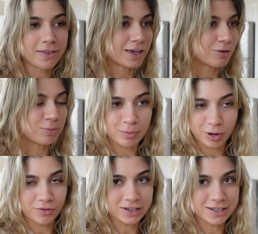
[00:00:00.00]
I think it would be
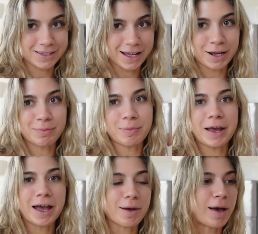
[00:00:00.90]
perfect to set up
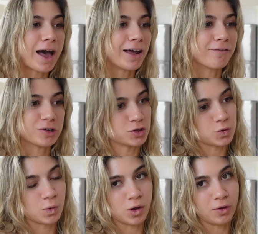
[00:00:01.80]
my iPad for
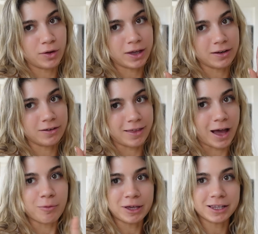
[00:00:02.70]
school in
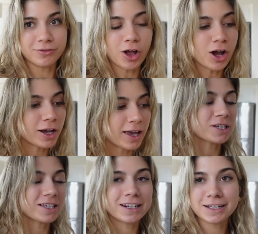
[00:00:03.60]
that weekly vlog. We're
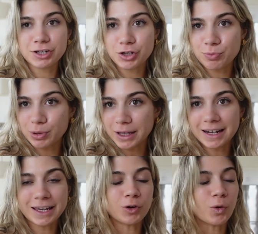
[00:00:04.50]
just going to continue
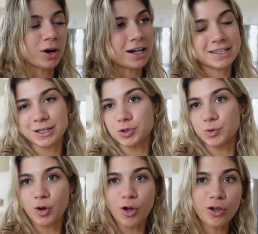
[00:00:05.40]
planning and organizing and
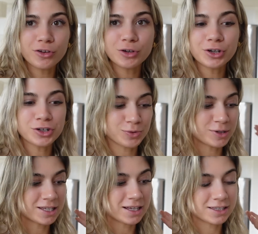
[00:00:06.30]
doing all the New Year's
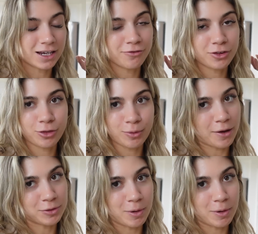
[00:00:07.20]
reset stuff throughout the